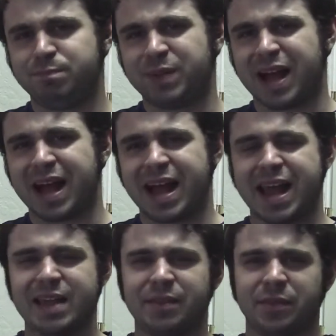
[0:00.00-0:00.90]

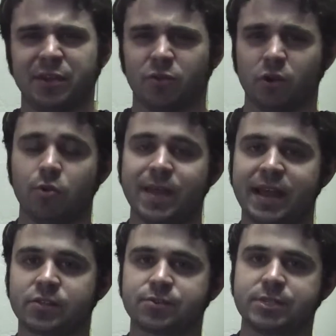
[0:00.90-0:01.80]
buy that their
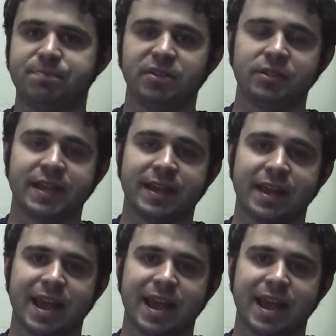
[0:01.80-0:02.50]
romance was building,